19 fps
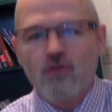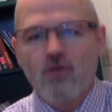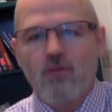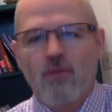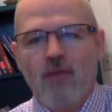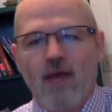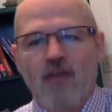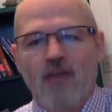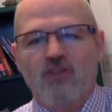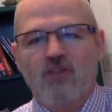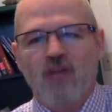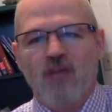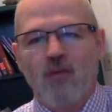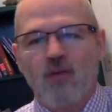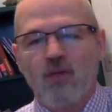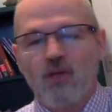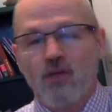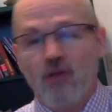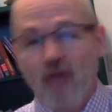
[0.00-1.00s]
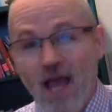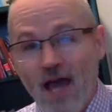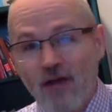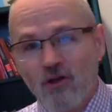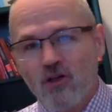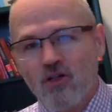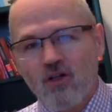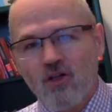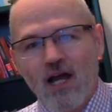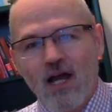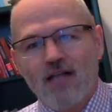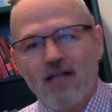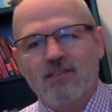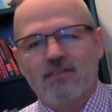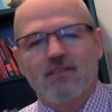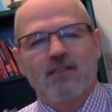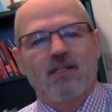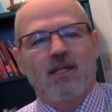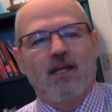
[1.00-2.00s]
imagine that when you entered class
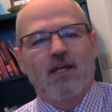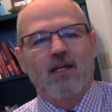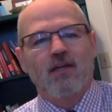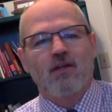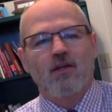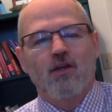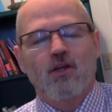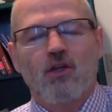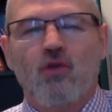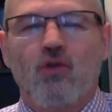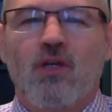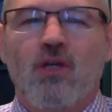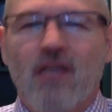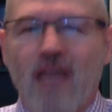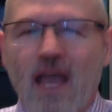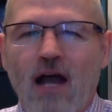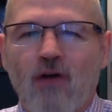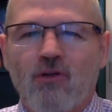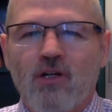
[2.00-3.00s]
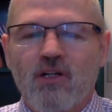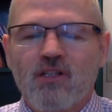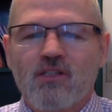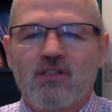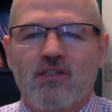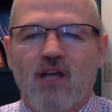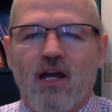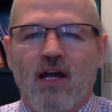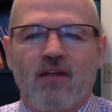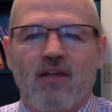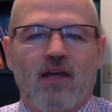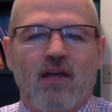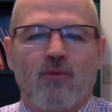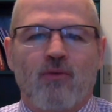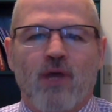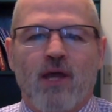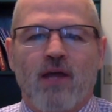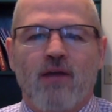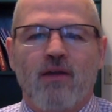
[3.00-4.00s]
today, you encountered a sign that
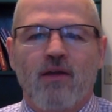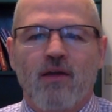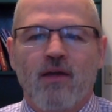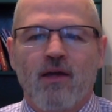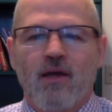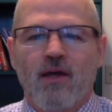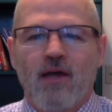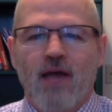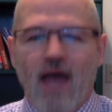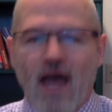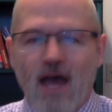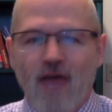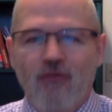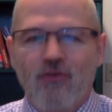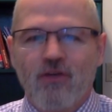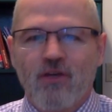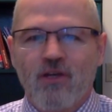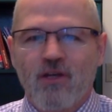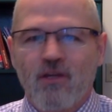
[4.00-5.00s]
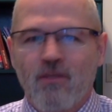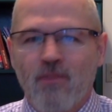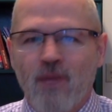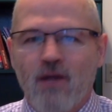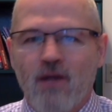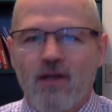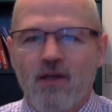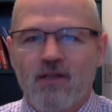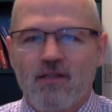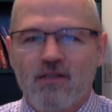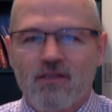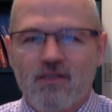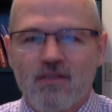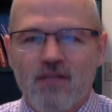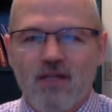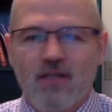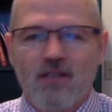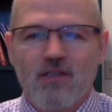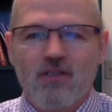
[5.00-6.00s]
read, African American
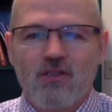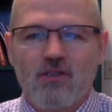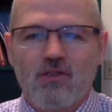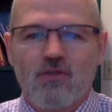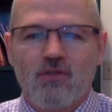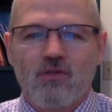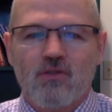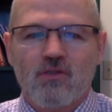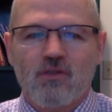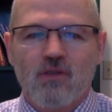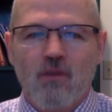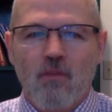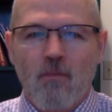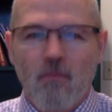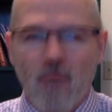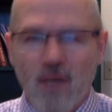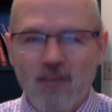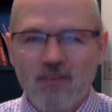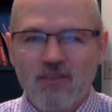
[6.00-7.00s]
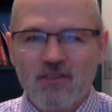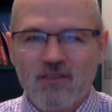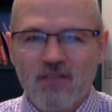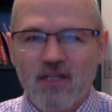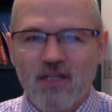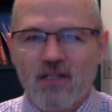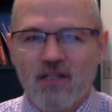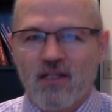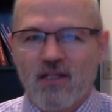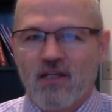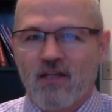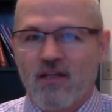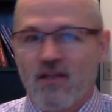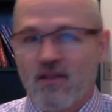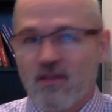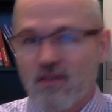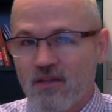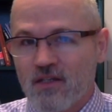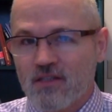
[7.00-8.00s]
Studies students must sit in
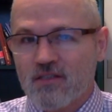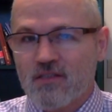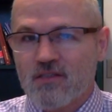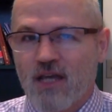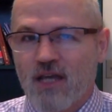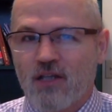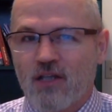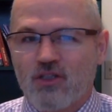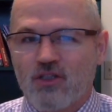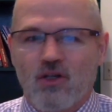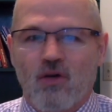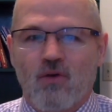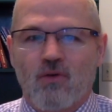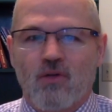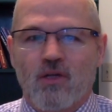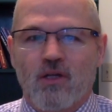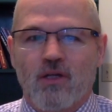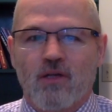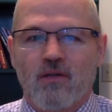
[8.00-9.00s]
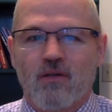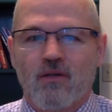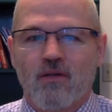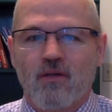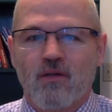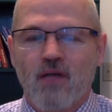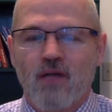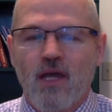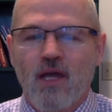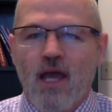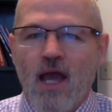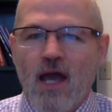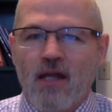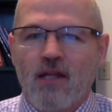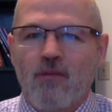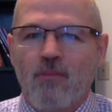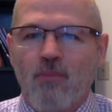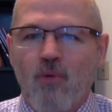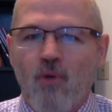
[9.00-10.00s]
this section only, and
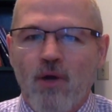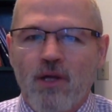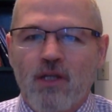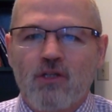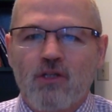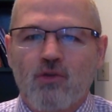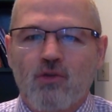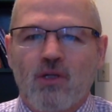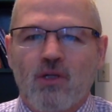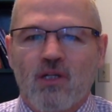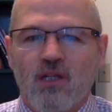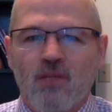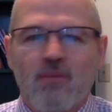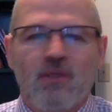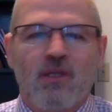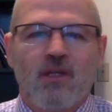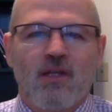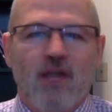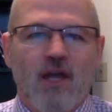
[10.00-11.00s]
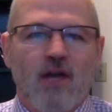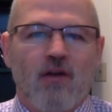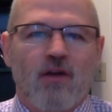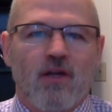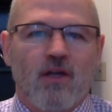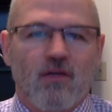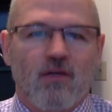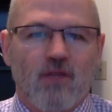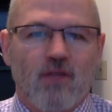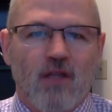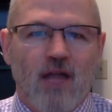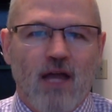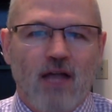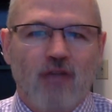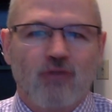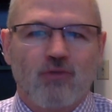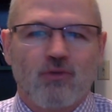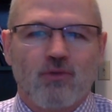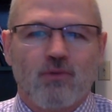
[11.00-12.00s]
it pointed to a limited area of the
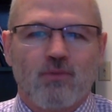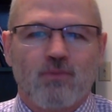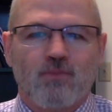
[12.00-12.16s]
classroom.